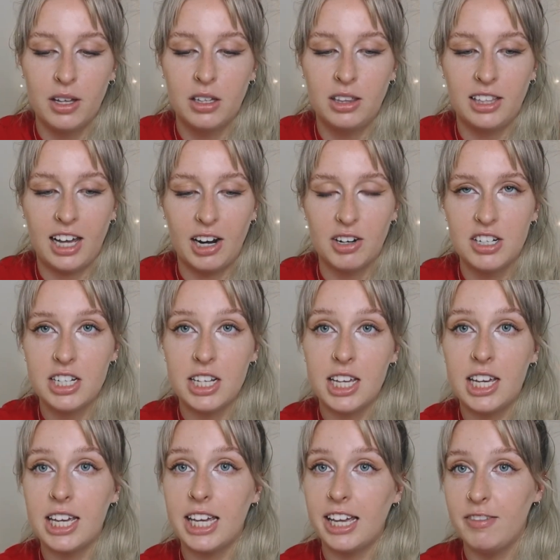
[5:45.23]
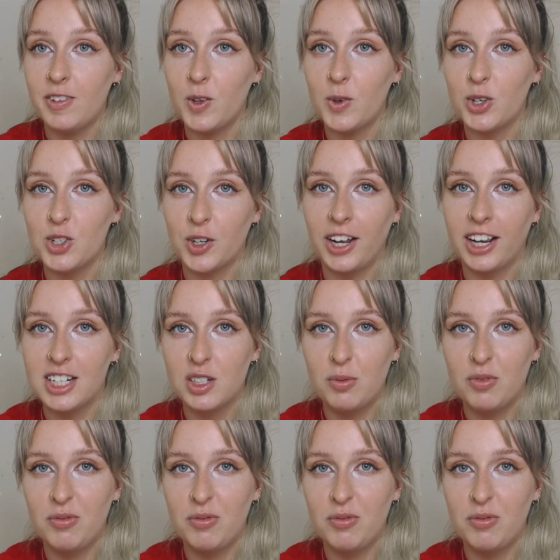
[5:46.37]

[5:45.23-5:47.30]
clarity if you are trying to